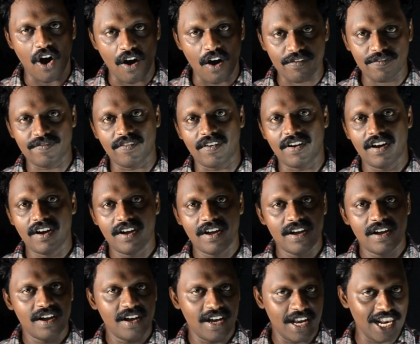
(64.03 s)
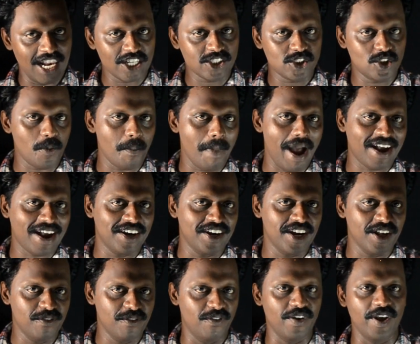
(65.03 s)
of
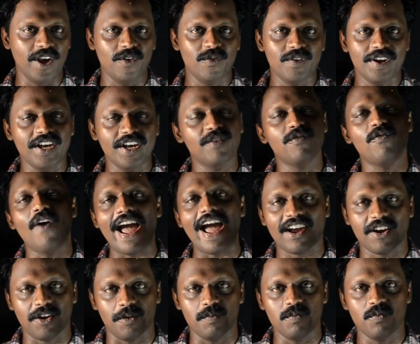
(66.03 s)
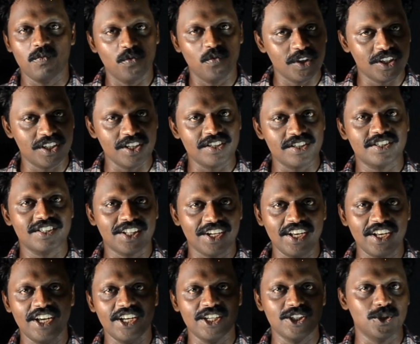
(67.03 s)
electromagnetic wave in vacuum, which is
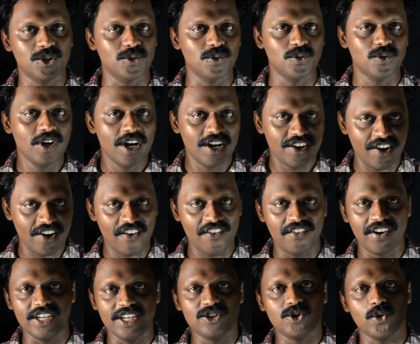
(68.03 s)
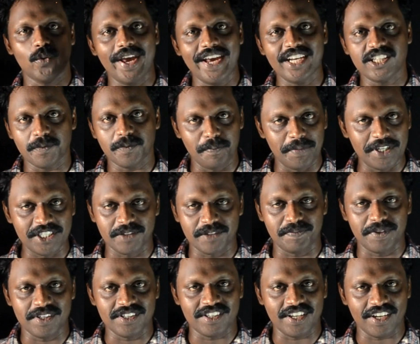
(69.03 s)
3 into 10 raised to 8 meter
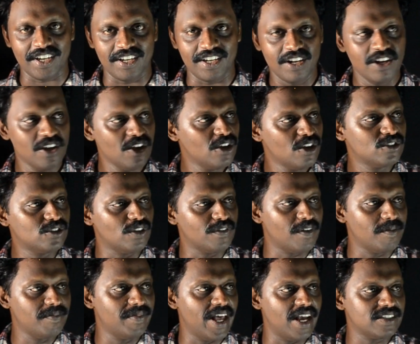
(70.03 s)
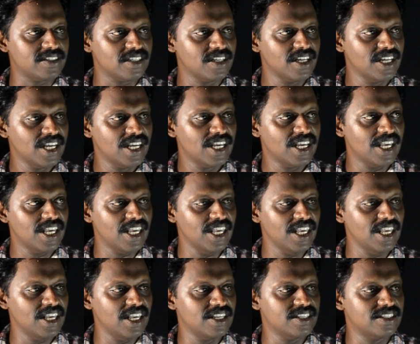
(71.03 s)
per second. So from that,
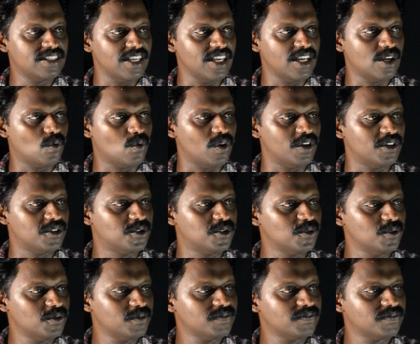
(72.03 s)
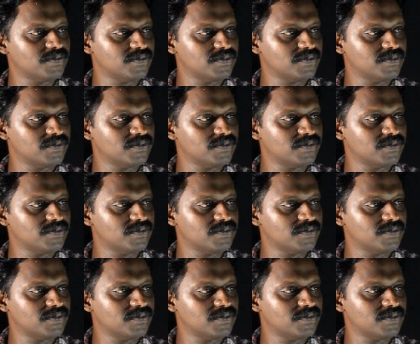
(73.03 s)
E is equal to